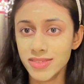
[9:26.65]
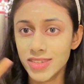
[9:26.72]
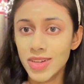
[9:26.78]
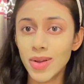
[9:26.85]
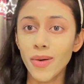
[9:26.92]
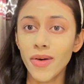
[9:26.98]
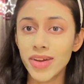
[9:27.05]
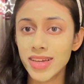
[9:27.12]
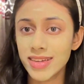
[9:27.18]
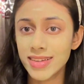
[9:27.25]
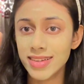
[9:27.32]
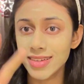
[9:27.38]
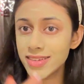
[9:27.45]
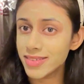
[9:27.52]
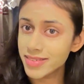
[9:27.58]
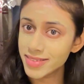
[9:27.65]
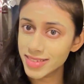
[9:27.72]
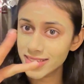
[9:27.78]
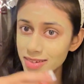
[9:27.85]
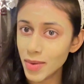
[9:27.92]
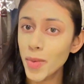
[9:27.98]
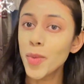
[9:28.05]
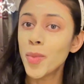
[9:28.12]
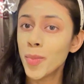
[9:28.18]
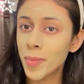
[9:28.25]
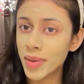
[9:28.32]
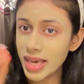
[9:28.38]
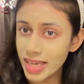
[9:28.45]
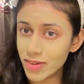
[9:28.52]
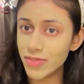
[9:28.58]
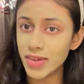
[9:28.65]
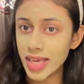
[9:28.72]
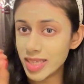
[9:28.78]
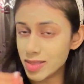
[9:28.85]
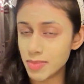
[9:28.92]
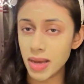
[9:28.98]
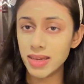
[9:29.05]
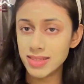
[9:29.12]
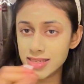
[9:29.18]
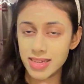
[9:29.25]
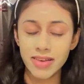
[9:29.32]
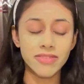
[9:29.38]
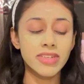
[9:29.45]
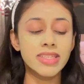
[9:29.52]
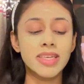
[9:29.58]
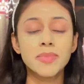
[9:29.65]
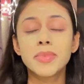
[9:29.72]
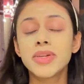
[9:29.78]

loyal homemade face masks and everything.